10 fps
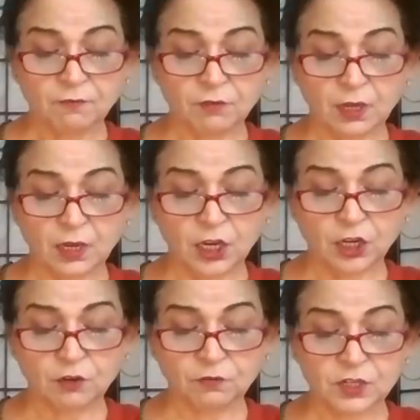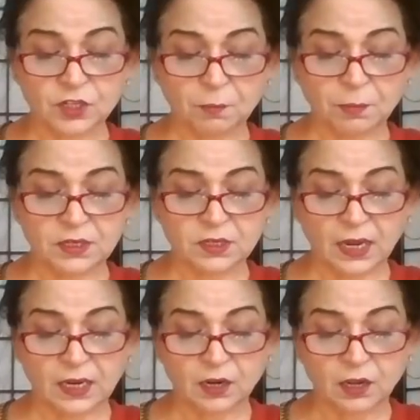with the heat of the
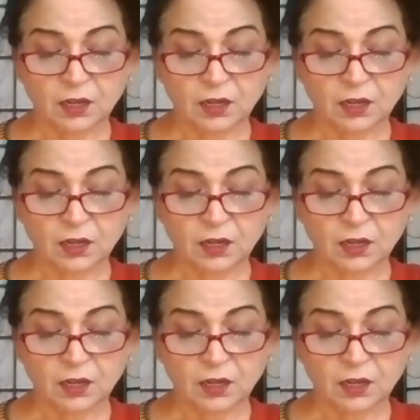serpentine